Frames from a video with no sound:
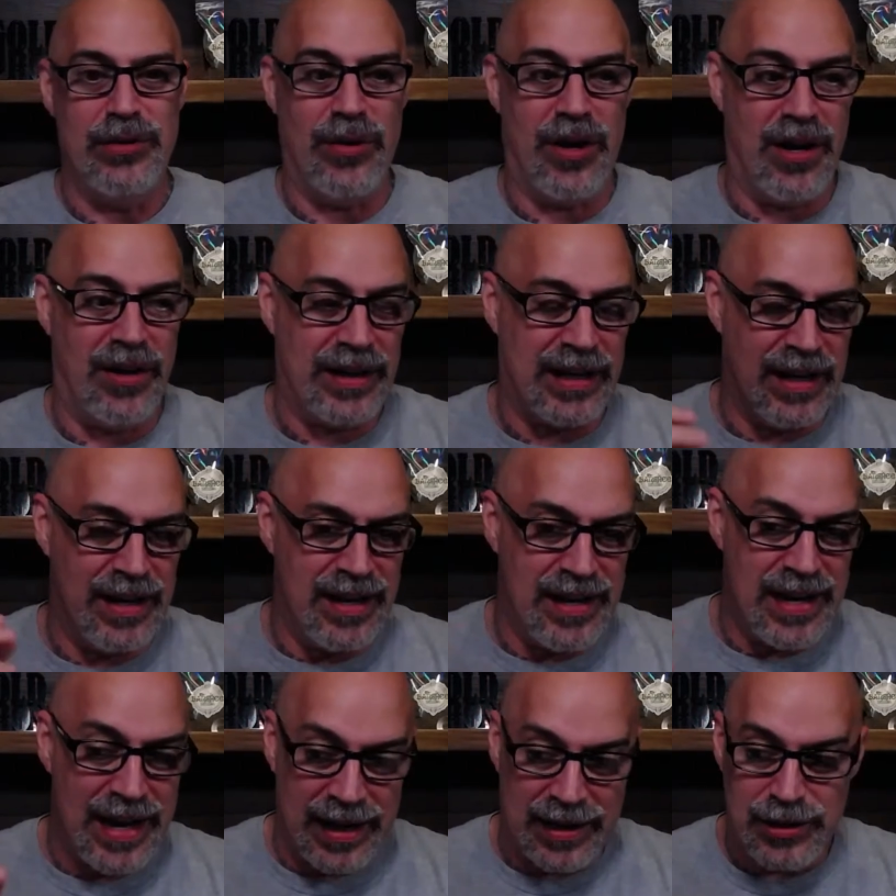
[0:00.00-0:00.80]
you all
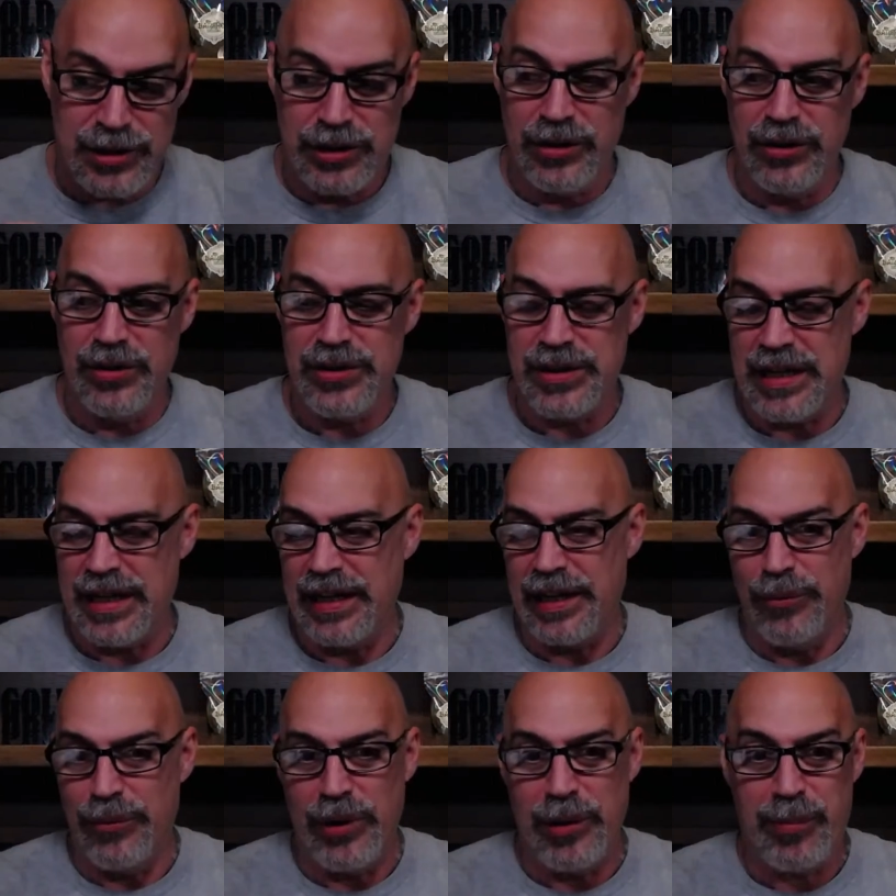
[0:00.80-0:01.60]
again next
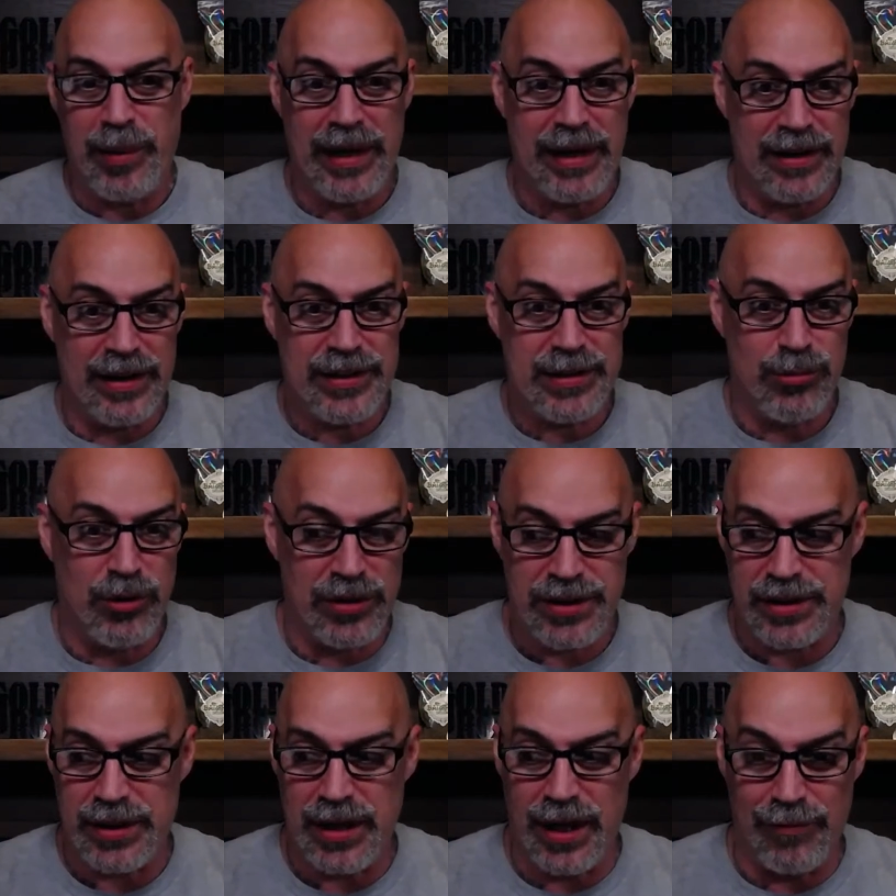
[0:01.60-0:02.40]
Tuesday and we pan out some
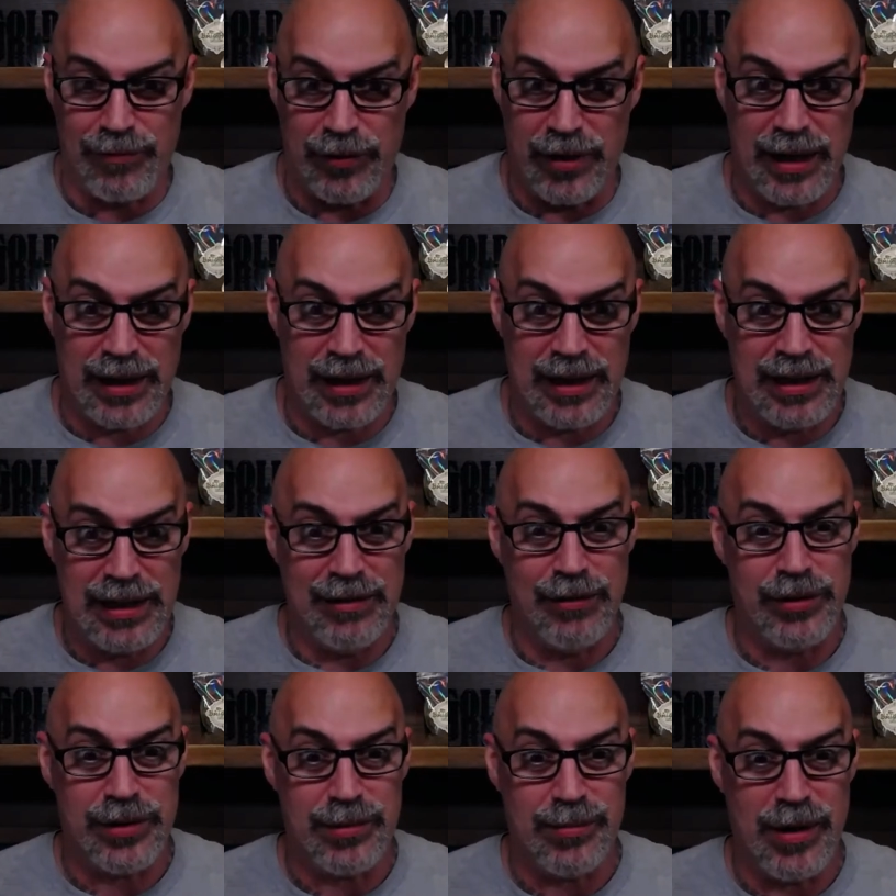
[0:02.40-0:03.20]
more stuff and I can
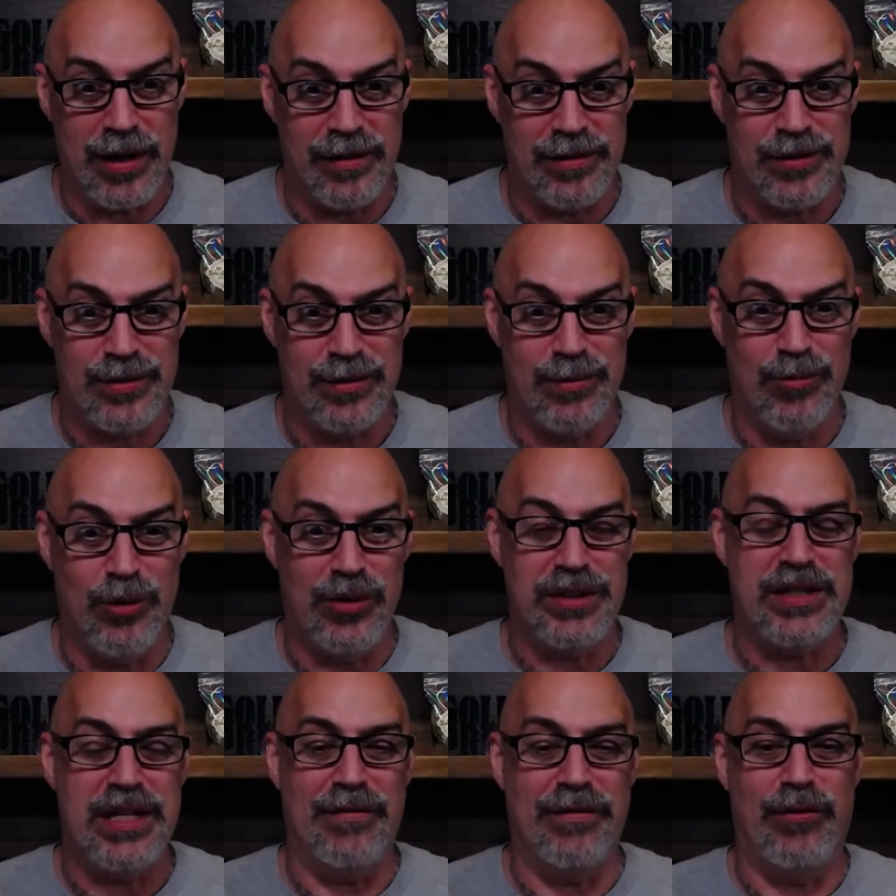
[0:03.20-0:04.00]
give some
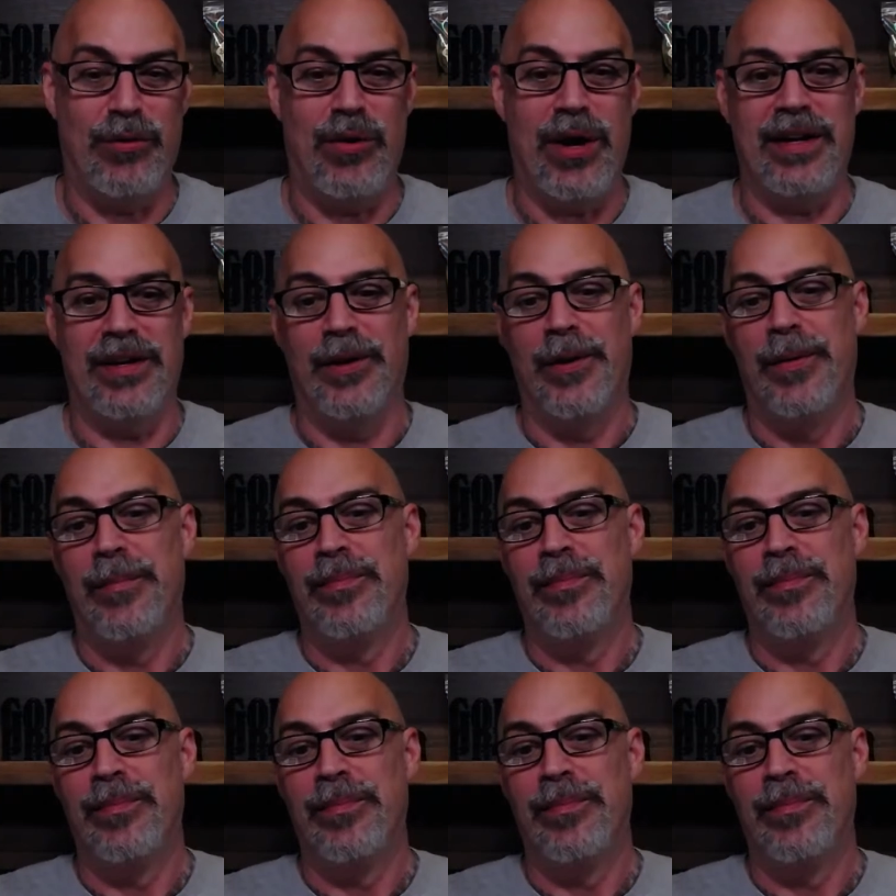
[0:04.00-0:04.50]
more stuff away.